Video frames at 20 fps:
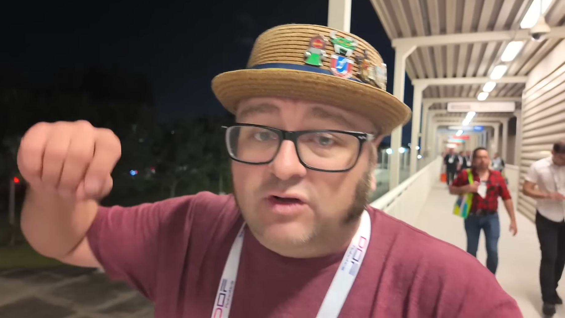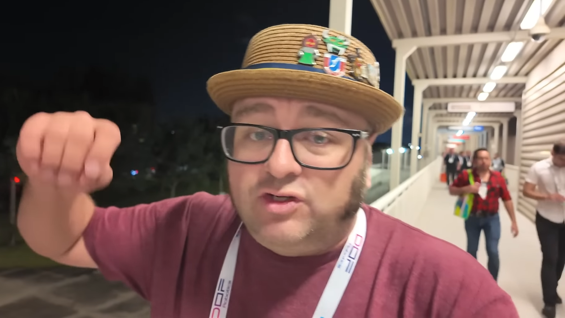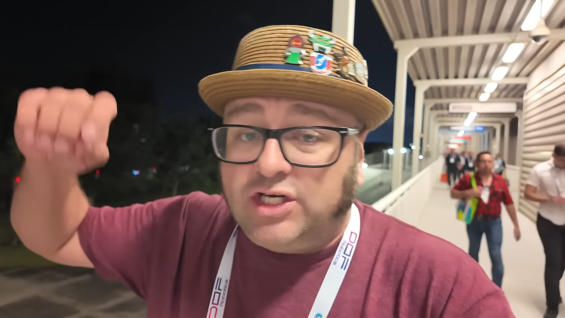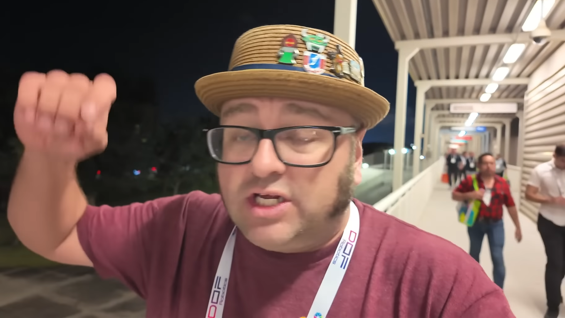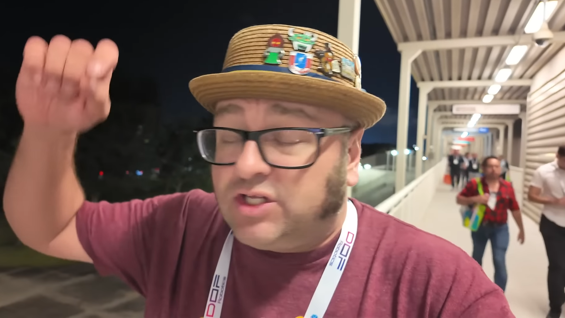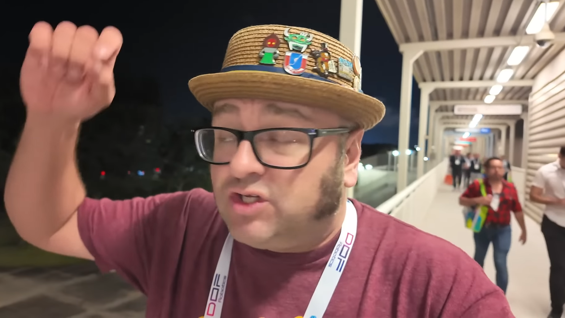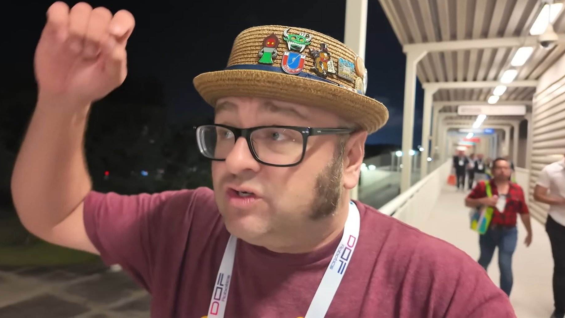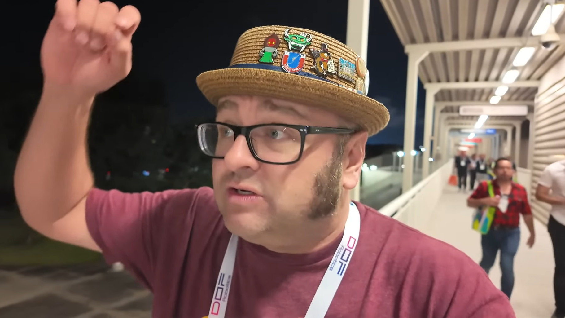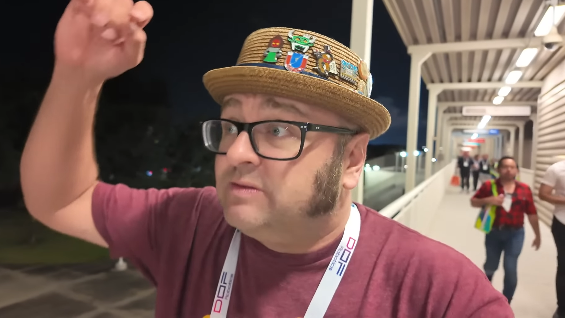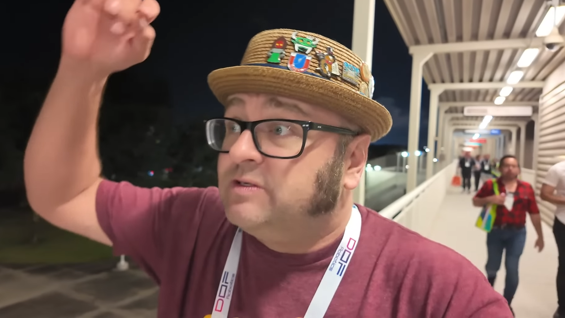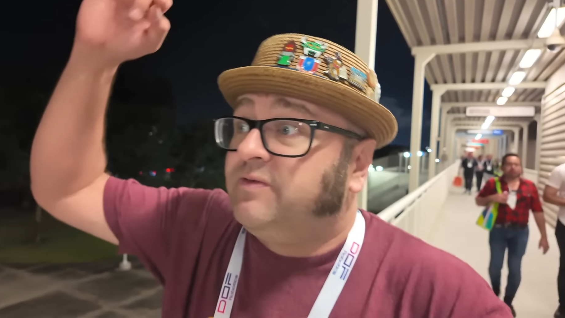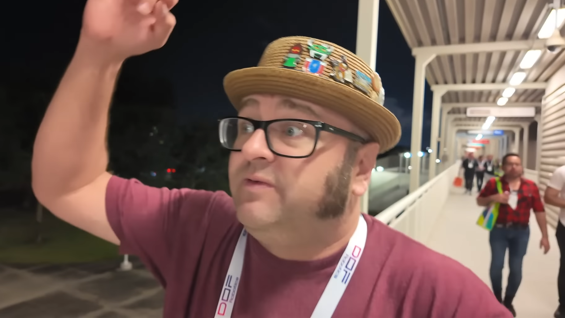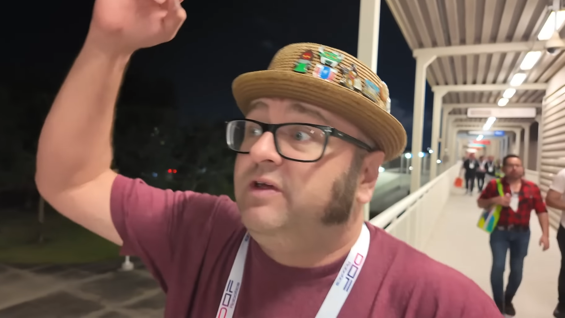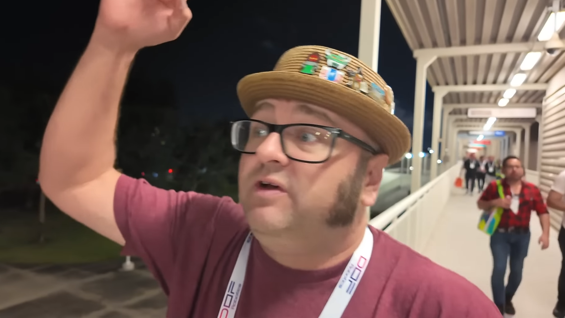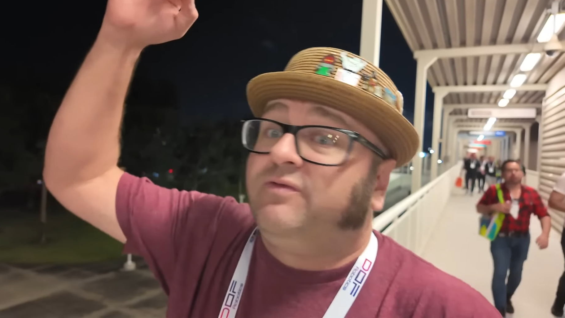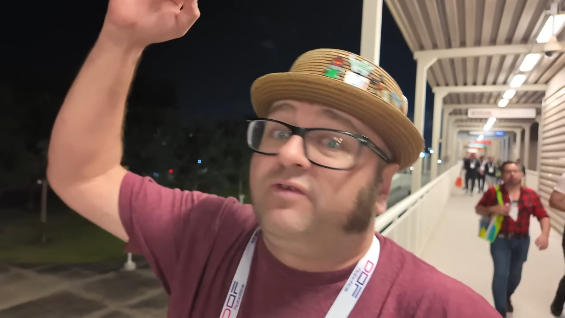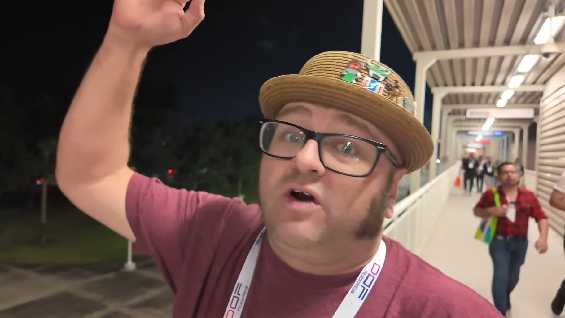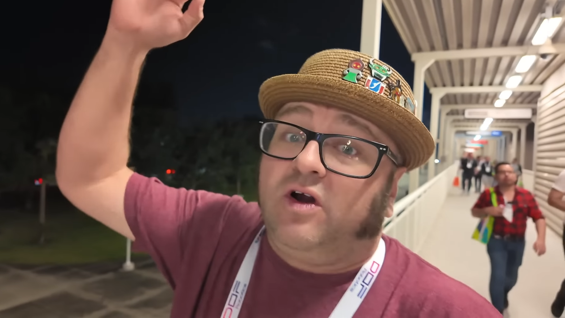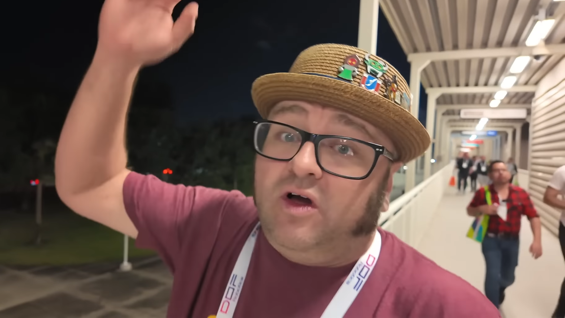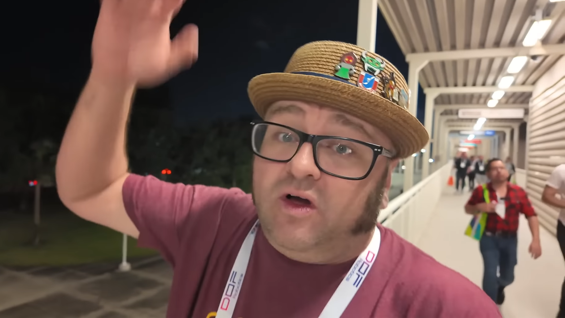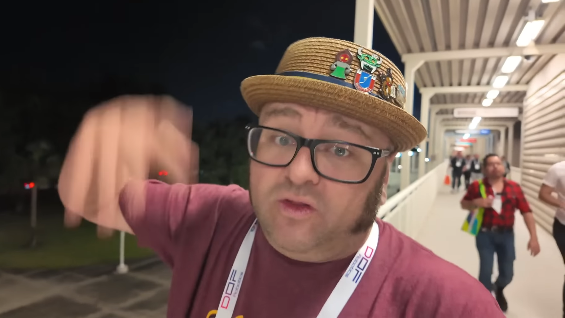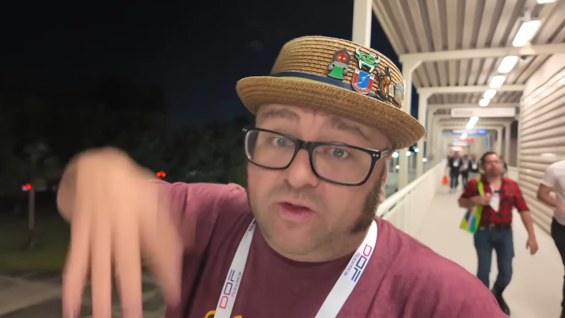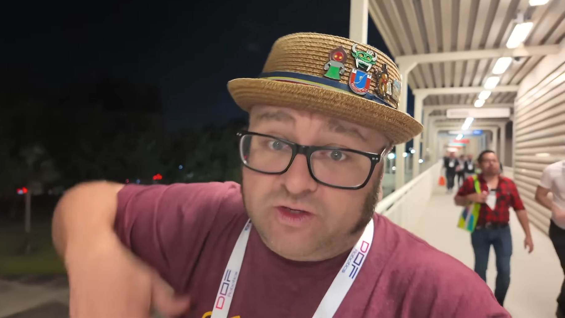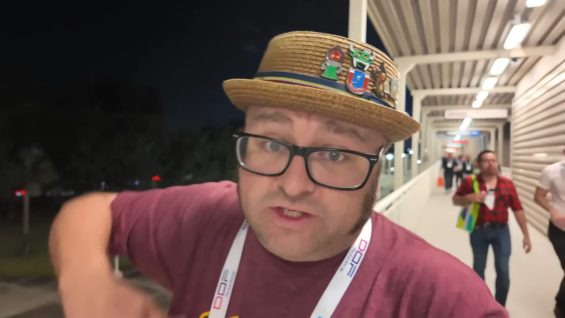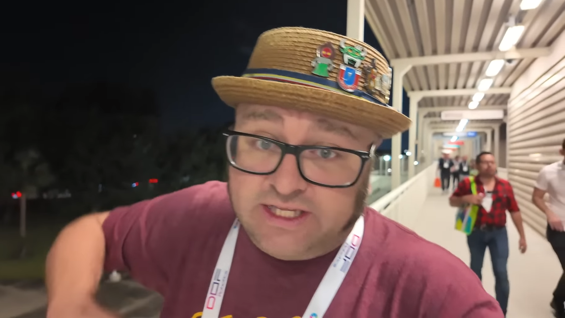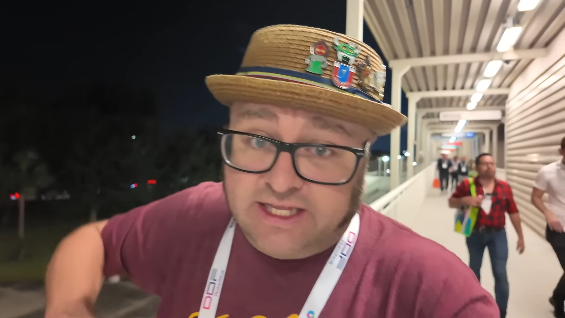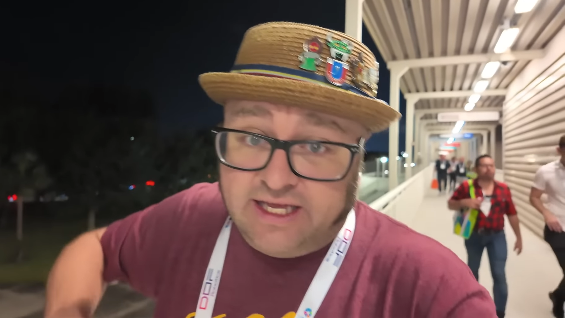Check the description the video for all those